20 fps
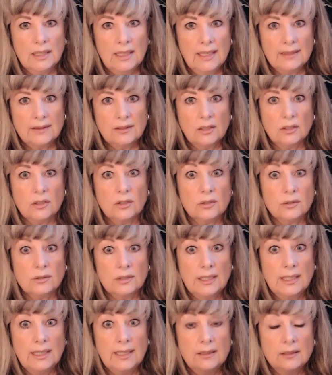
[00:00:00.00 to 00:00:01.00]
at the
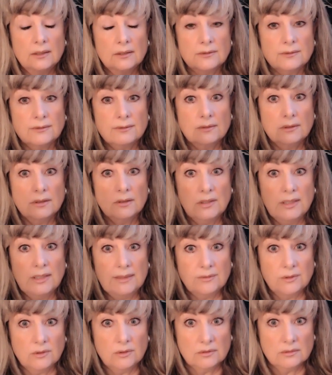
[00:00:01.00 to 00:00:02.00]
creative
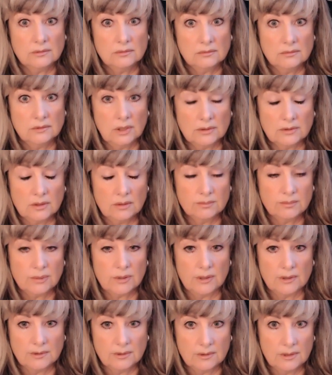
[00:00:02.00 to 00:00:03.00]
level, not the
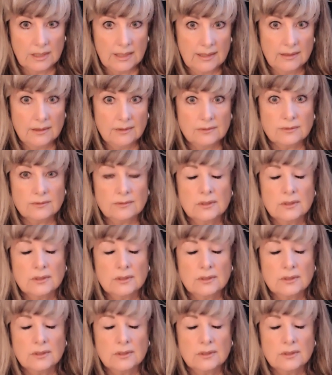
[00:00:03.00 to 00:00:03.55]
procreative,